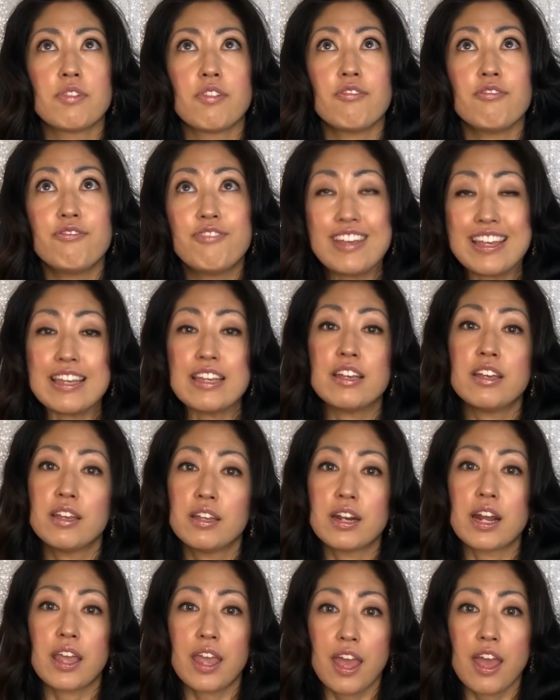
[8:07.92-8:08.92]
v,
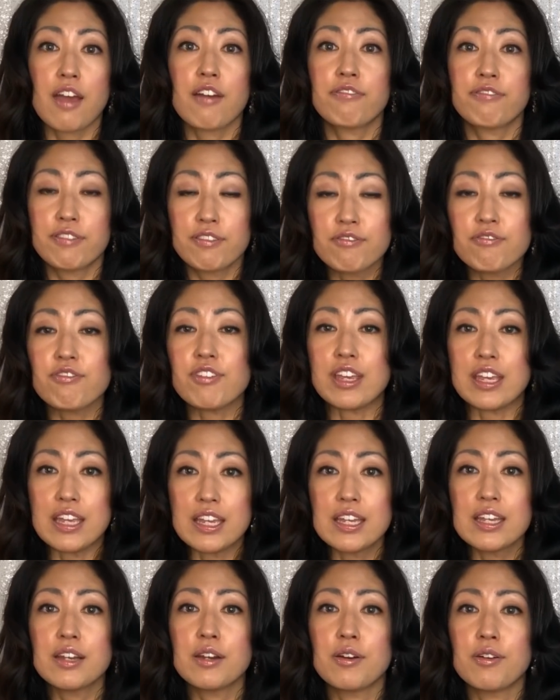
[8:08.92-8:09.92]
like f and
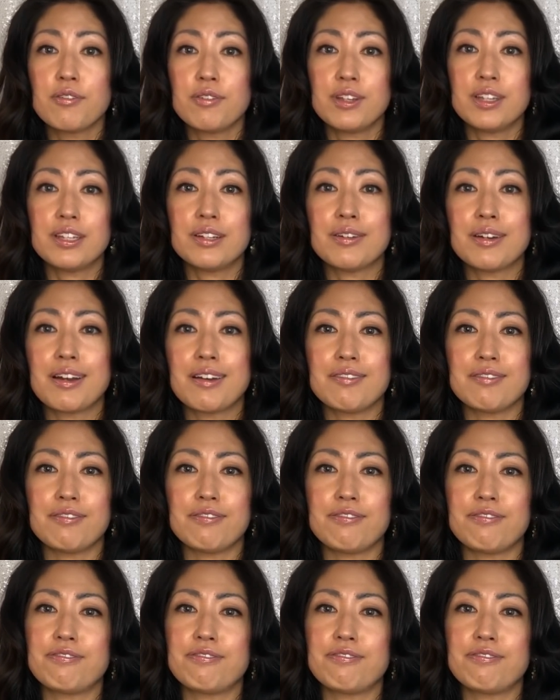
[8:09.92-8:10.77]
v. We don't have